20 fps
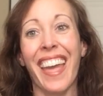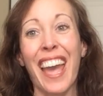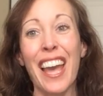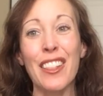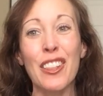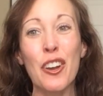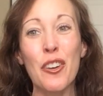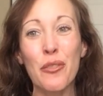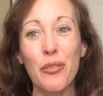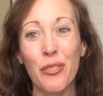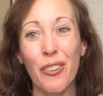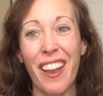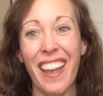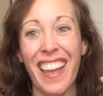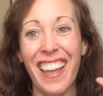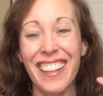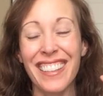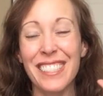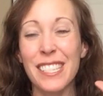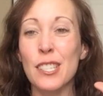Hello,
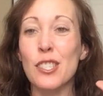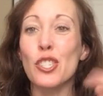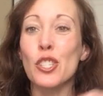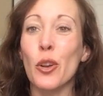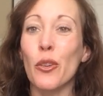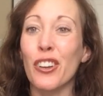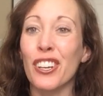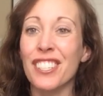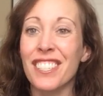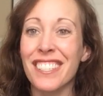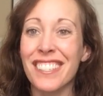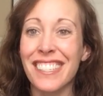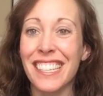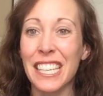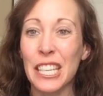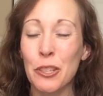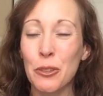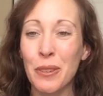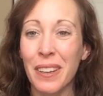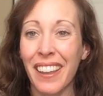friends. It's so good to see
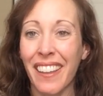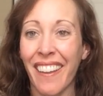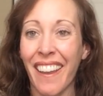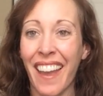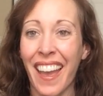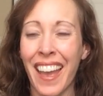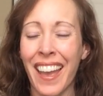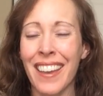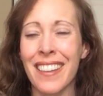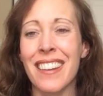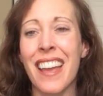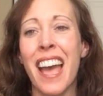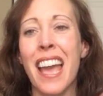you again.